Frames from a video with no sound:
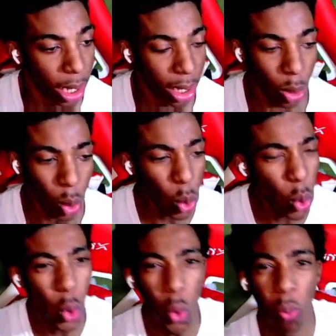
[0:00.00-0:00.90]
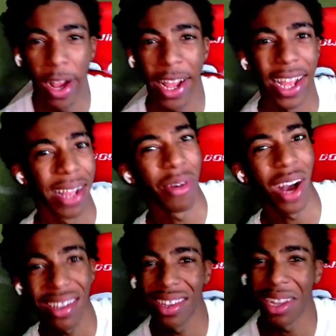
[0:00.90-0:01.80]
Ooh, boy,
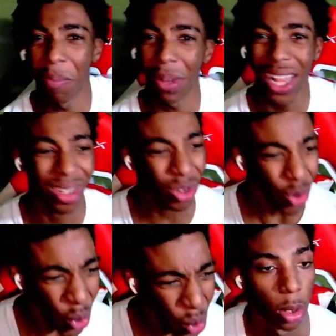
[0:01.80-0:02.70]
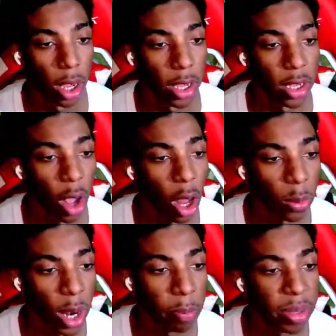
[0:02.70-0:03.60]
Watch take a block too. He all
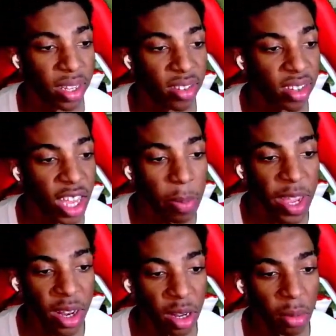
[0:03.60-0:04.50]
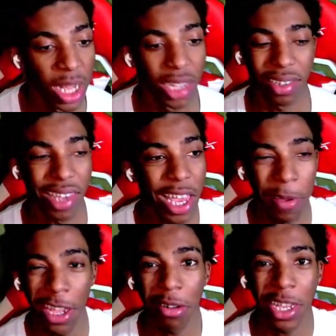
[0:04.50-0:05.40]
around beach. Just keep hitting him. Just keep
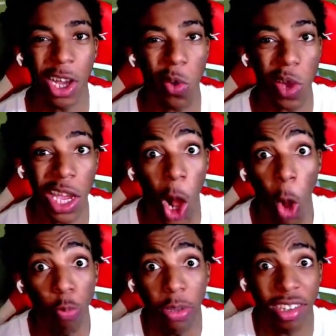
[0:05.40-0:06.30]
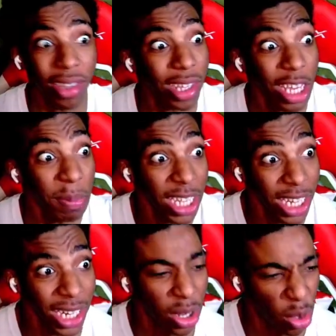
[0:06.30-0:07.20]
hitting him. He gonna get open. Just keep
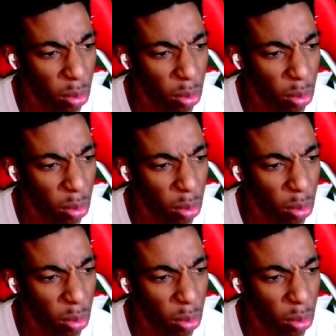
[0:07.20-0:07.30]
hitting him.